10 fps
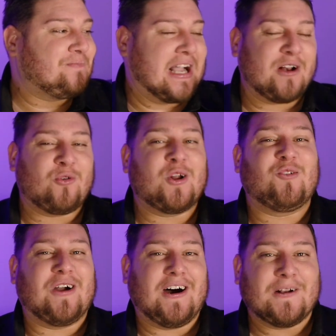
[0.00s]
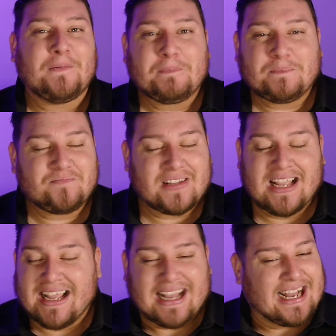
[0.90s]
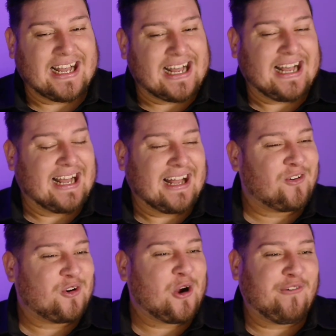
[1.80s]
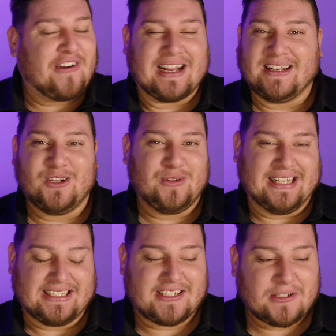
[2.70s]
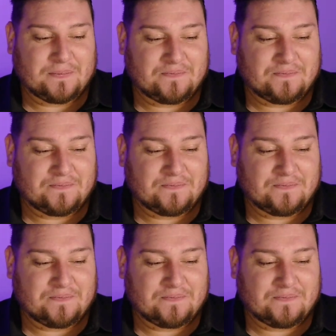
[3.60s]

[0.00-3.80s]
I don't know, God. I don't know if I can do this.